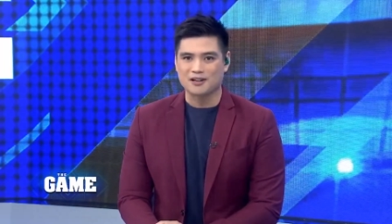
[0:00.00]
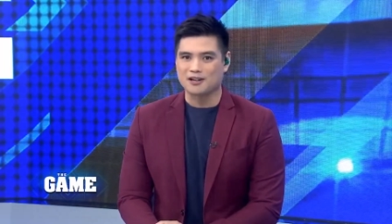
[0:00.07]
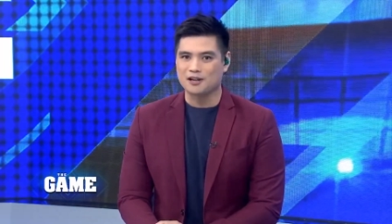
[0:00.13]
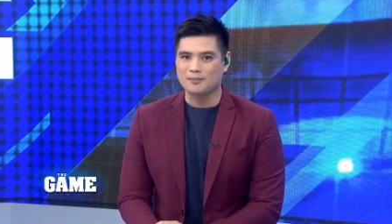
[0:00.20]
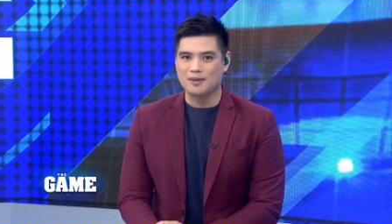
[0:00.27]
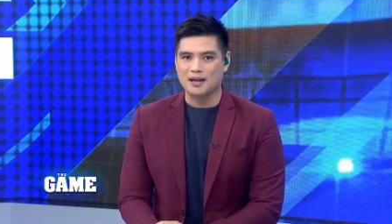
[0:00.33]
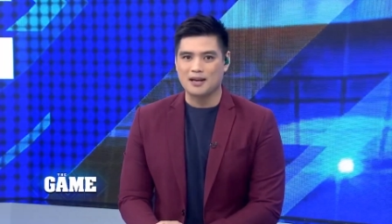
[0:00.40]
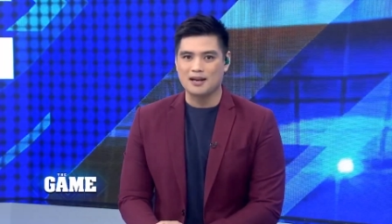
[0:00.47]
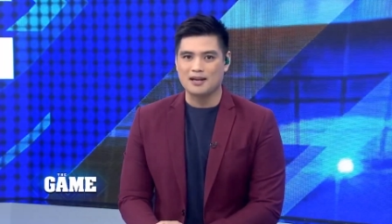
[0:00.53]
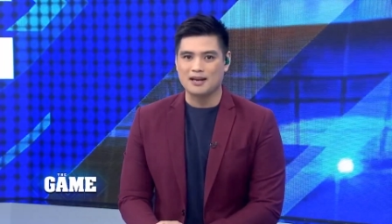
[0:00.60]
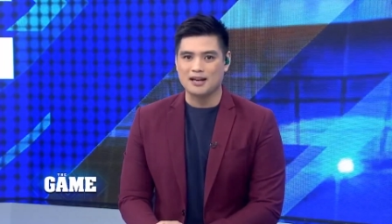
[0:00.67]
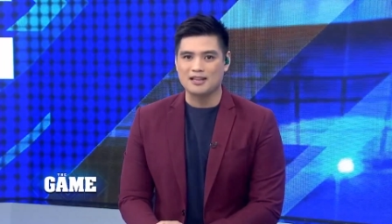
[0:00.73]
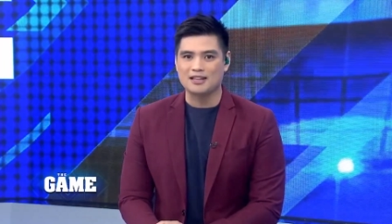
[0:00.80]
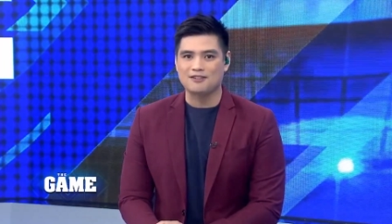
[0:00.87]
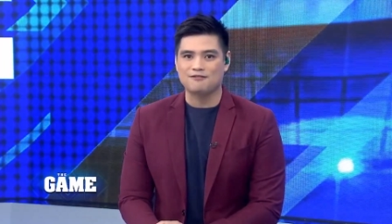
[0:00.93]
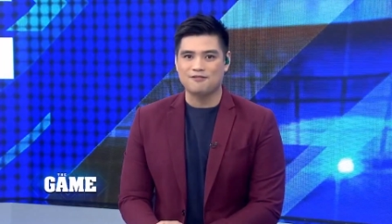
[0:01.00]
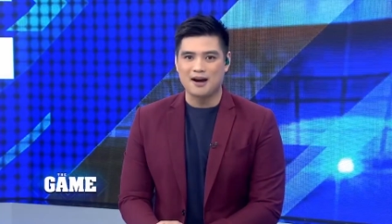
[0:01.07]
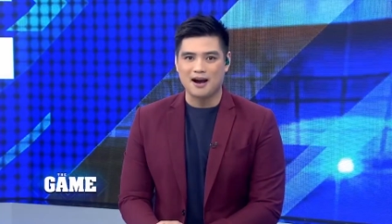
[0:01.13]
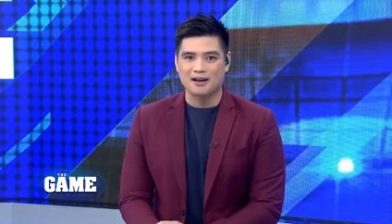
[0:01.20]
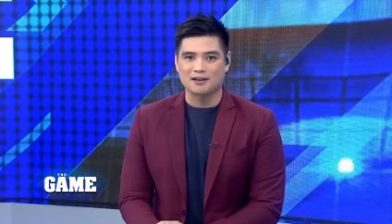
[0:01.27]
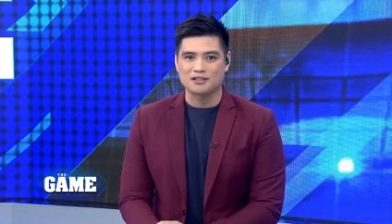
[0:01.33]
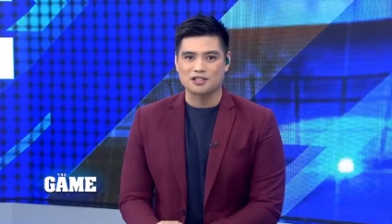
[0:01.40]
culminating in the
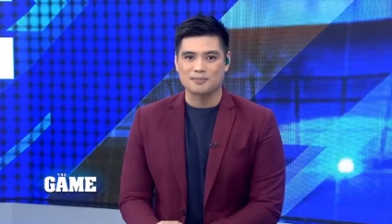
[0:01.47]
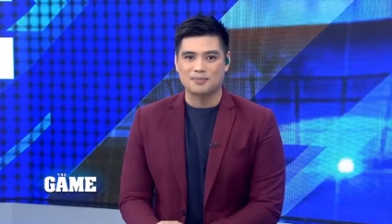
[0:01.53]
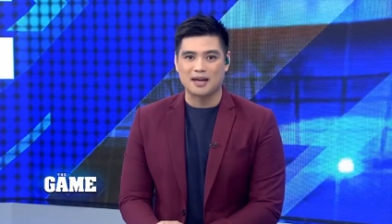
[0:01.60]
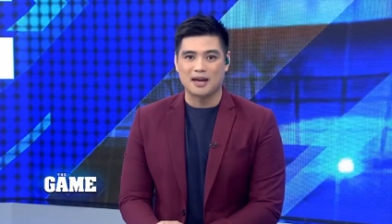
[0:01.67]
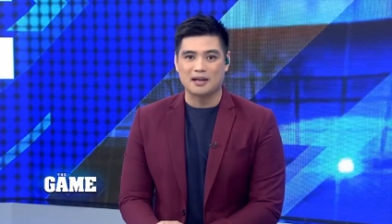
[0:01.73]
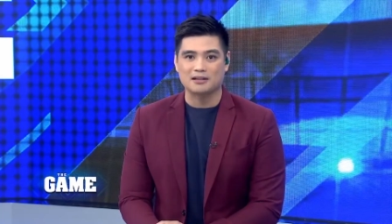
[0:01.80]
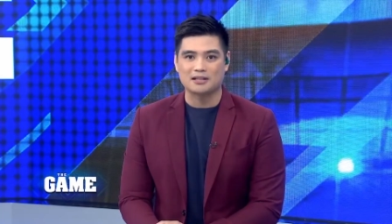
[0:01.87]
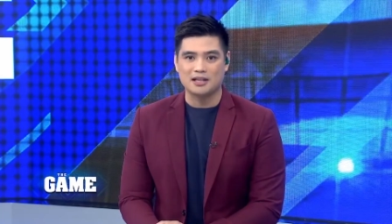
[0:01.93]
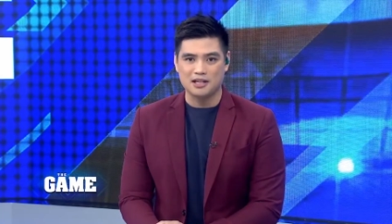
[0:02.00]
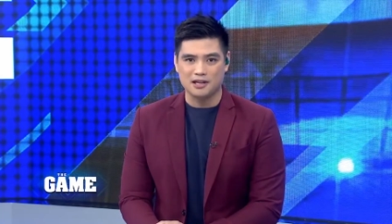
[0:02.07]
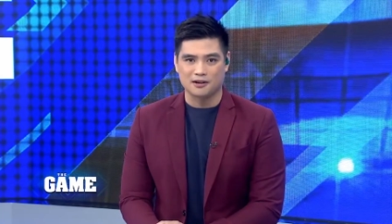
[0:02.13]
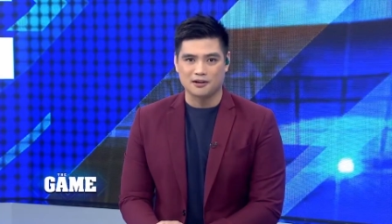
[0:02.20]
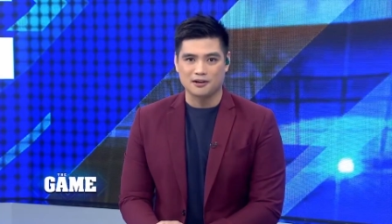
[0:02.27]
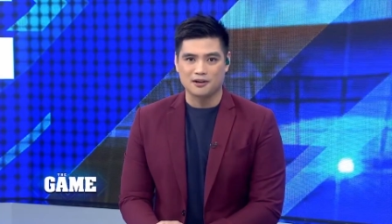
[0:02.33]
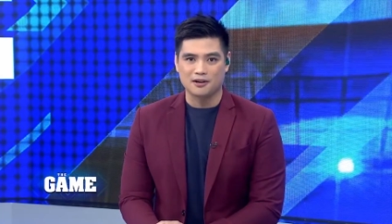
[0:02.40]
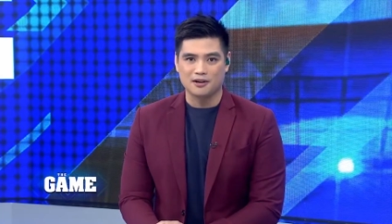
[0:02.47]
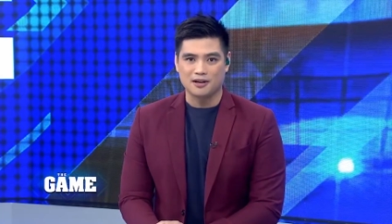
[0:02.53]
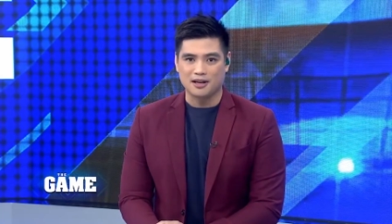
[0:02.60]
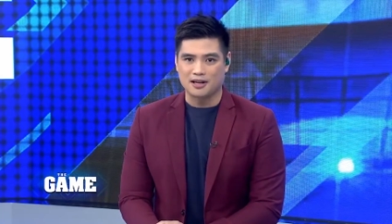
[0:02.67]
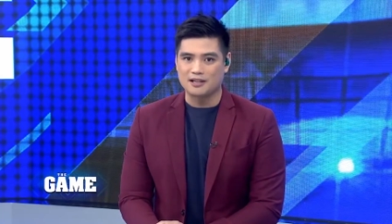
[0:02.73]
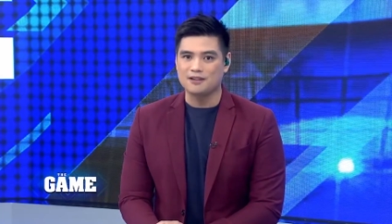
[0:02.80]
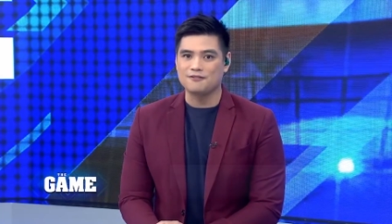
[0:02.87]
finals to be held here
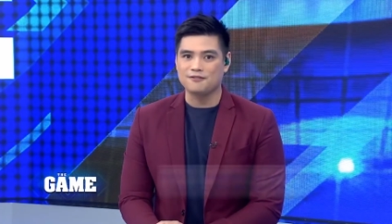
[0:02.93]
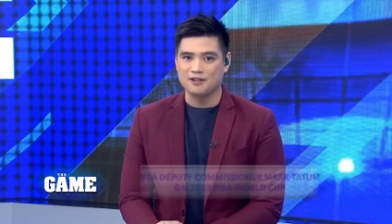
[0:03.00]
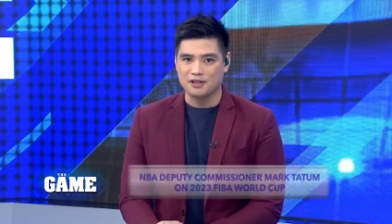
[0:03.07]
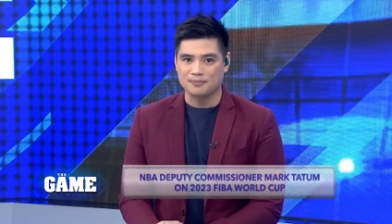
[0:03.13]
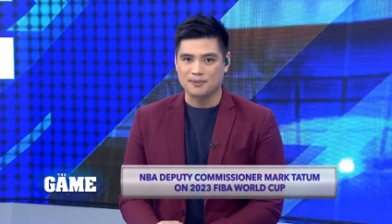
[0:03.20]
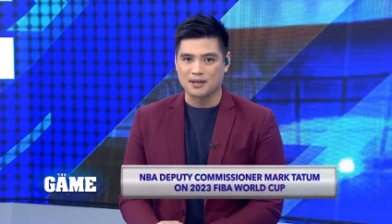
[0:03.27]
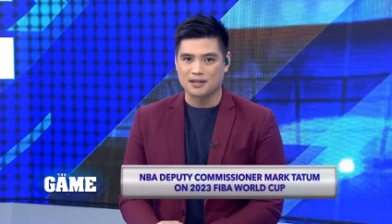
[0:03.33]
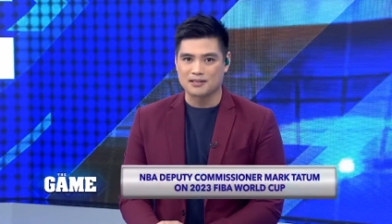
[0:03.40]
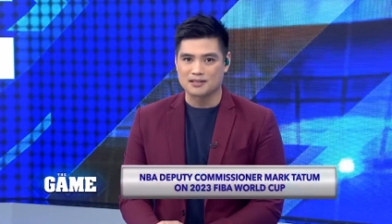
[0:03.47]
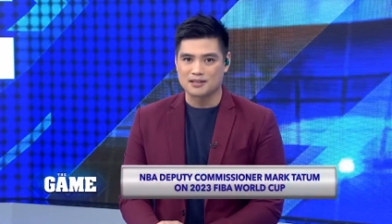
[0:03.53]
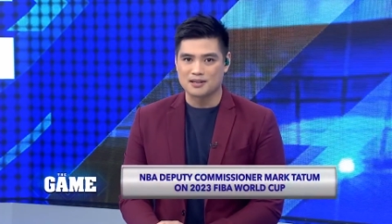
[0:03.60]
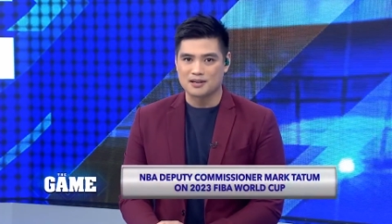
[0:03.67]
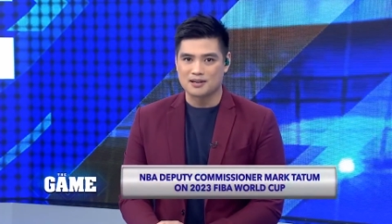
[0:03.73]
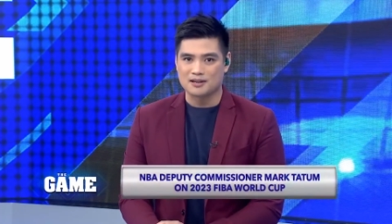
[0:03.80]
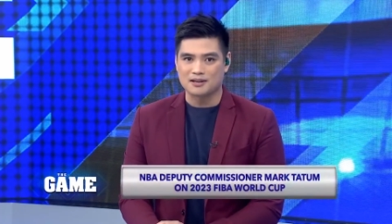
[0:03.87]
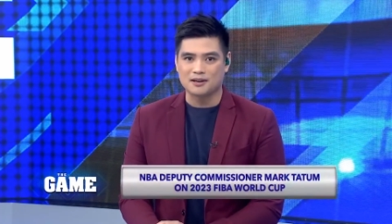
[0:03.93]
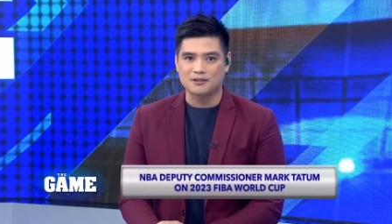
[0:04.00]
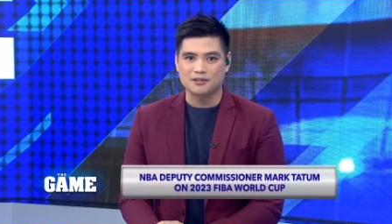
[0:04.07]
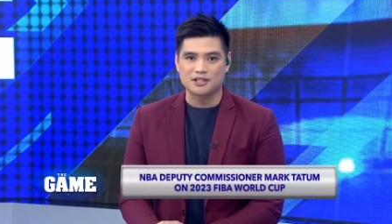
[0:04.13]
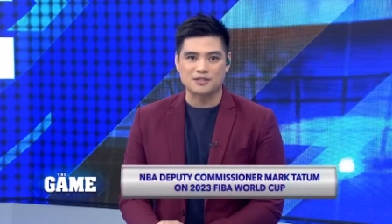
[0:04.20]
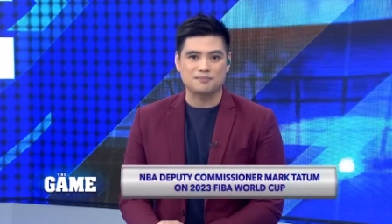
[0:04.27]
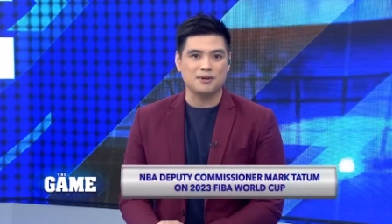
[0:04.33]
in the Philippines, the
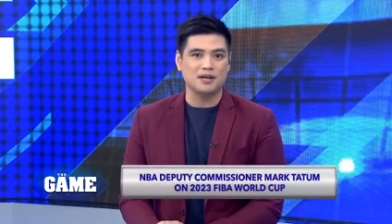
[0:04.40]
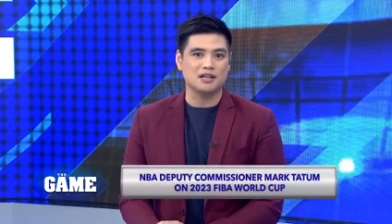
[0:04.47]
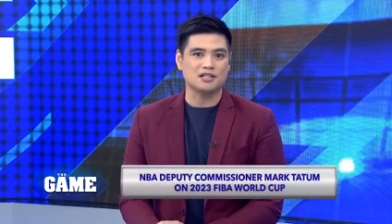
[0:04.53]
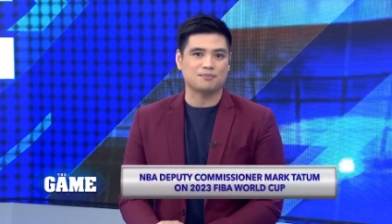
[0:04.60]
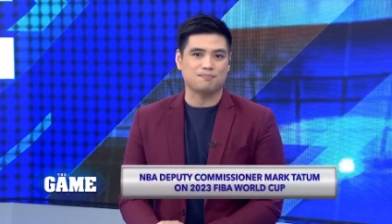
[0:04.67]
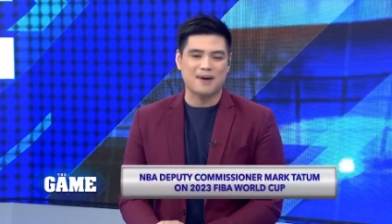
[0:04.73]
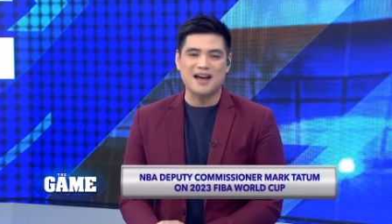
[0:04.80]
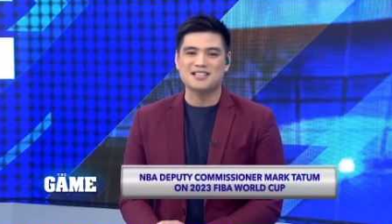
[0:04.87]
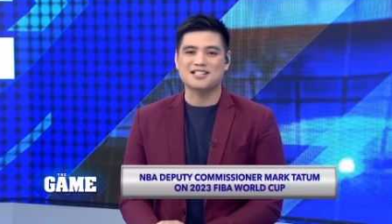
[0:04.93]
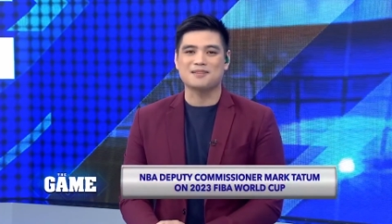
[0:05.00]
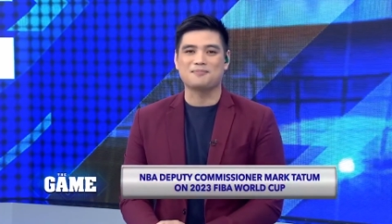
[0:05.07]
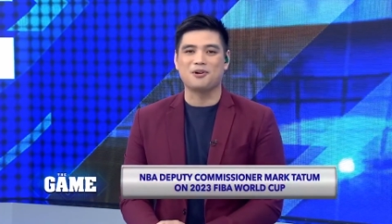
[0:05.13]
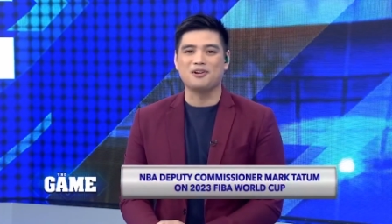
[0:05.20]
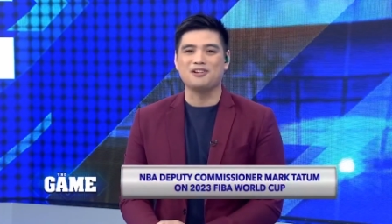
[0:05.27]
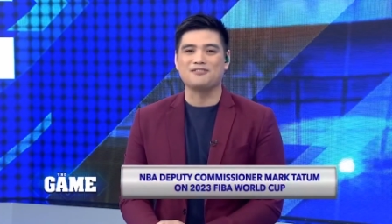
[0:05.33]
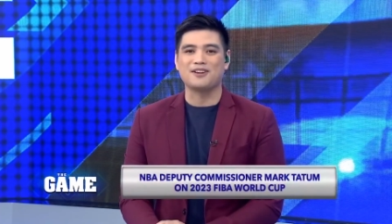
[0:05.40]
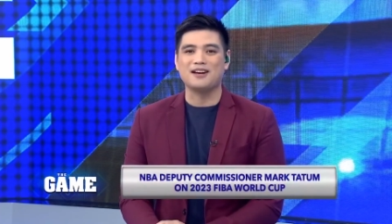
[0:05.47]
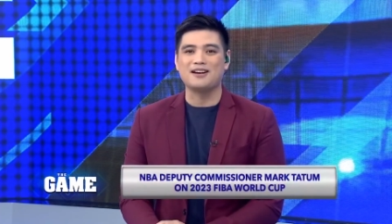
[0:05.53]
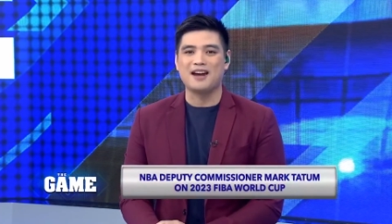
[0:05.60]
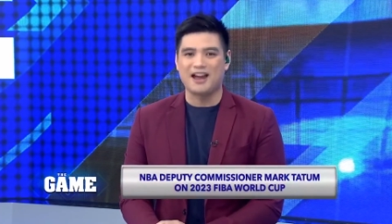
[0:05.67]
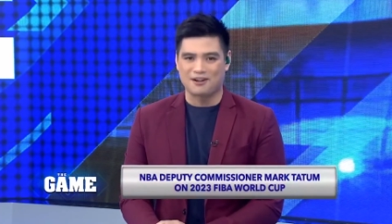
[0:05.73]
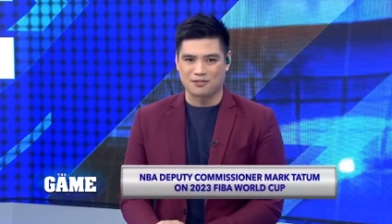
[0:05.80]
country's biggest basketball event
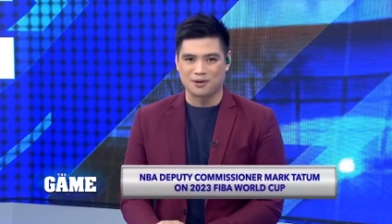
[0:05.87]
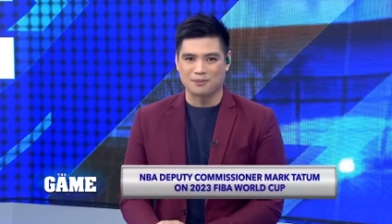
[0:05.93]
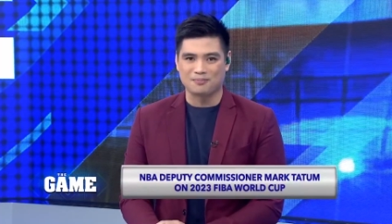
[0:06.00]
ever.